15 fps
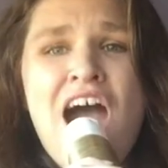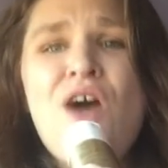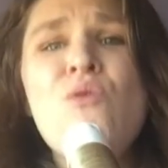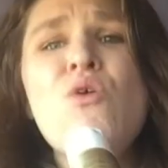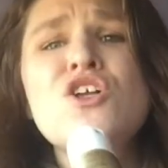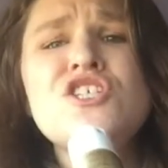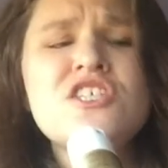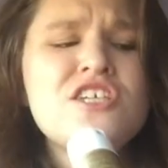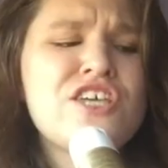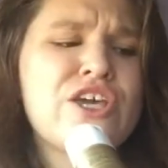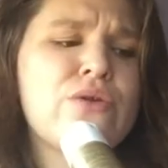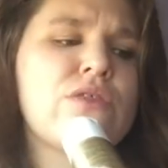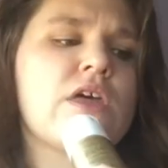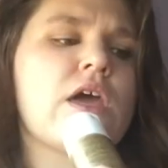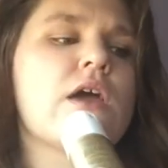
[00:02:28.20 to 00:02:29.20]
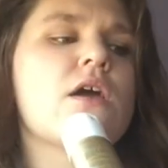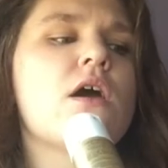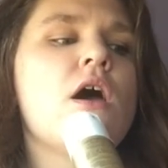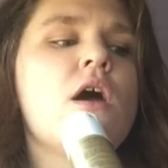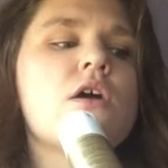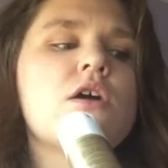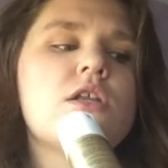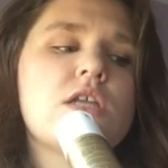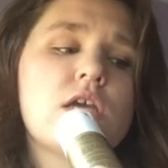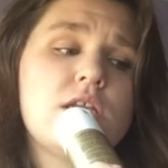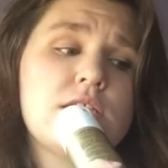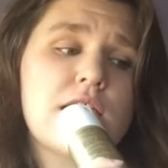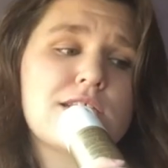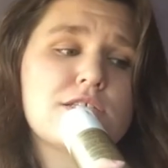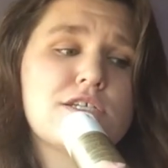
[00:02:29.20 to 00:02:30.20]
And what do you think? Could
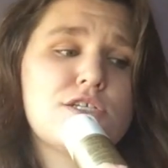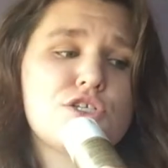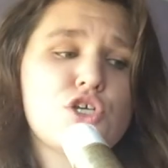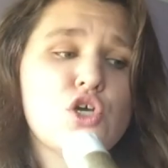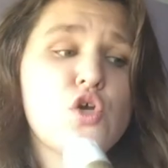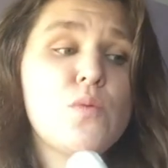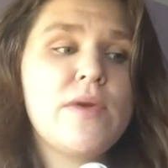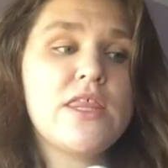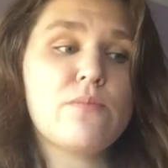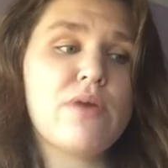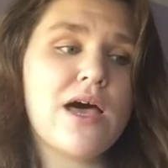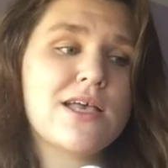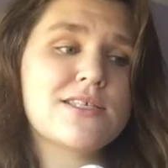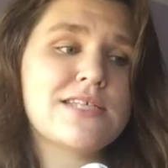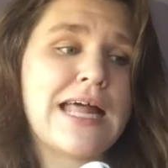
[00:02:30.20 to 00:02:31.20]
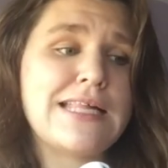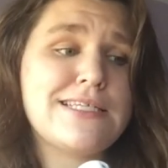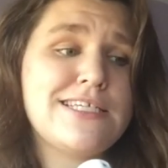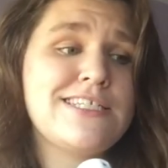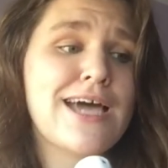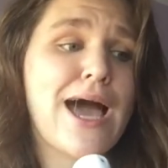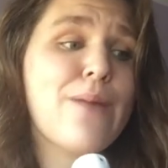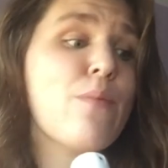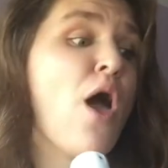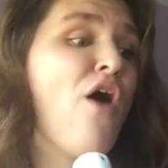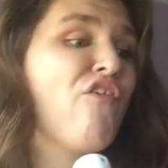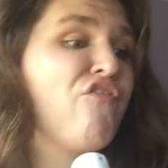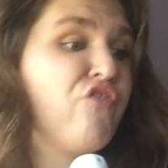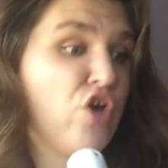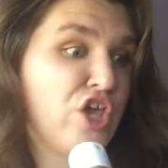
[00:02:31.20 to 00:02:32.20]
contestant two be the personality type
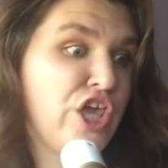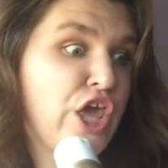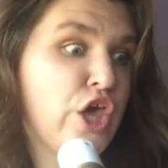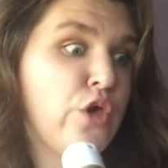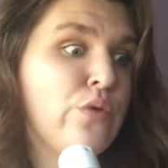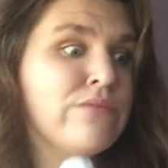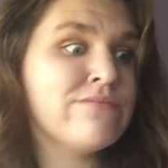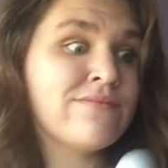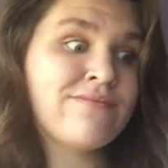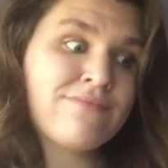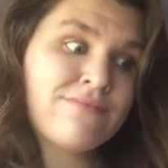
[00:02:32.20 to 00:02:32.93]
for you?